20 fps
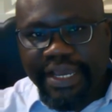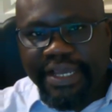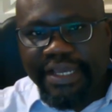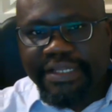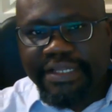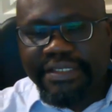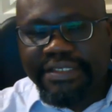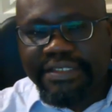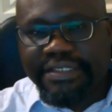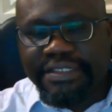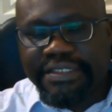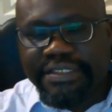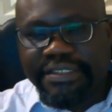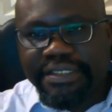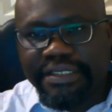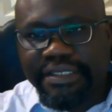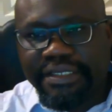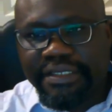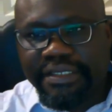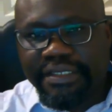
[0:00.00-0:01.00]
And
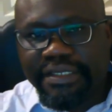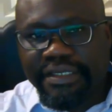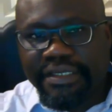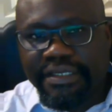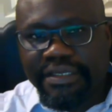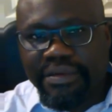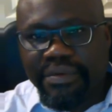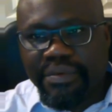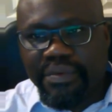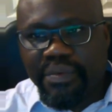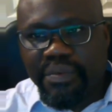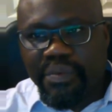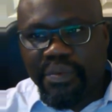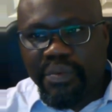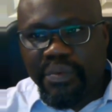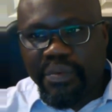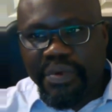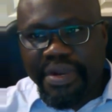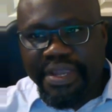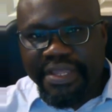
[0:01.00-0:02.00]

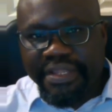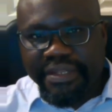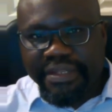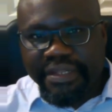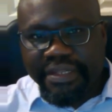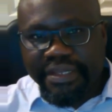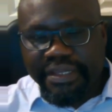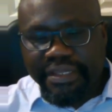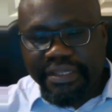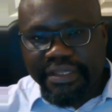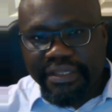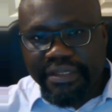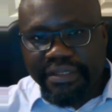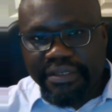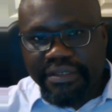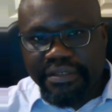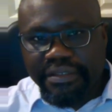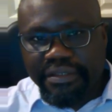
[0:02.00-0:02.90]
when the